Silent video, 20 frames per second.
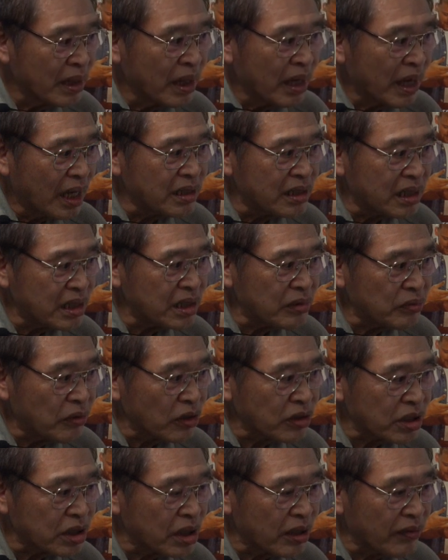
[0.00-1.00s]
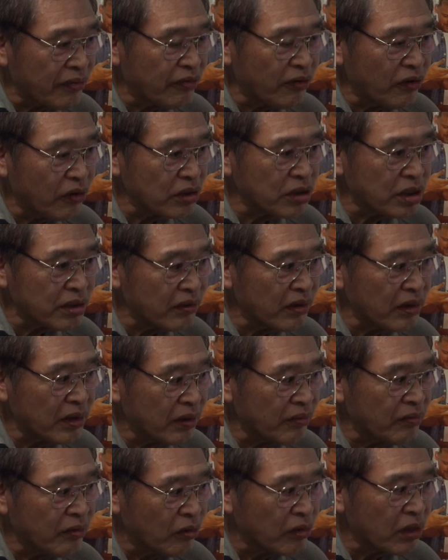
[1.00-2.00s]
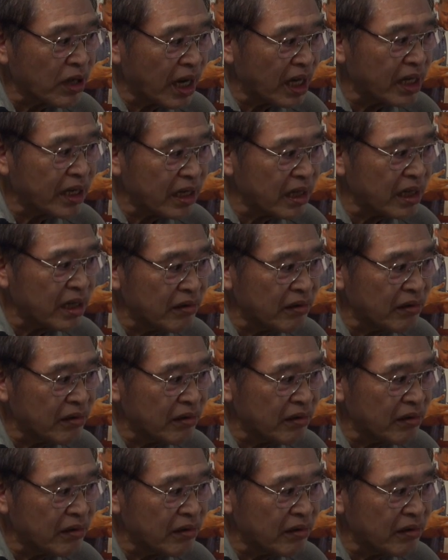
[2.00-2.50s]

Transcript: and this was the first volcanic